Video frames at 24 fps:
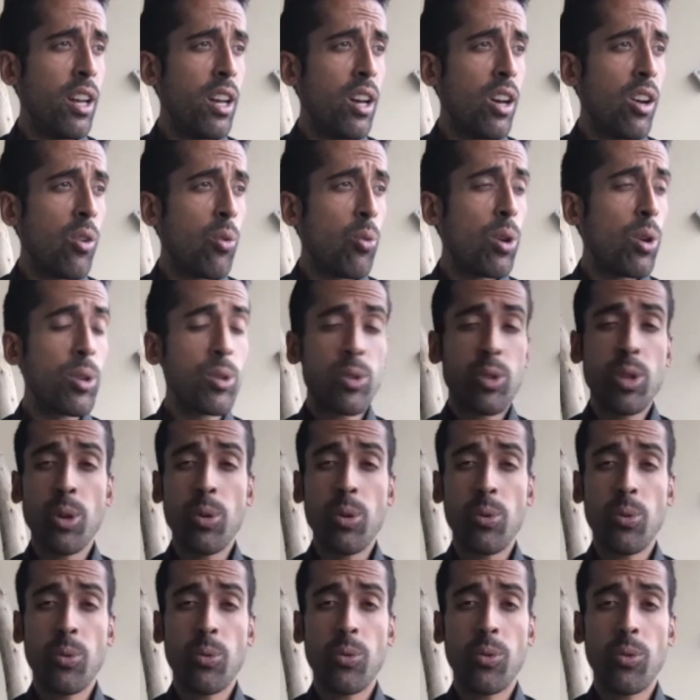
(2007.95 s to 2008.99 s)
well, so
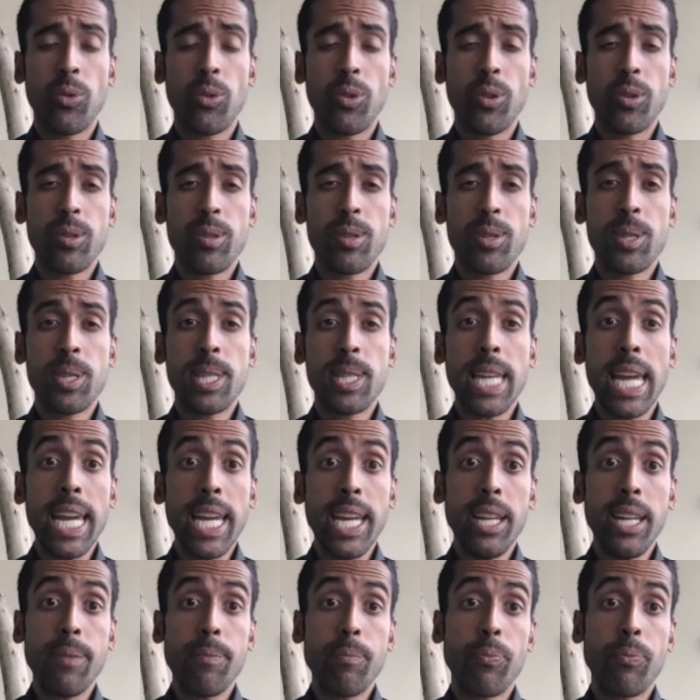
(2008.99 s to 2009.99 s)
state,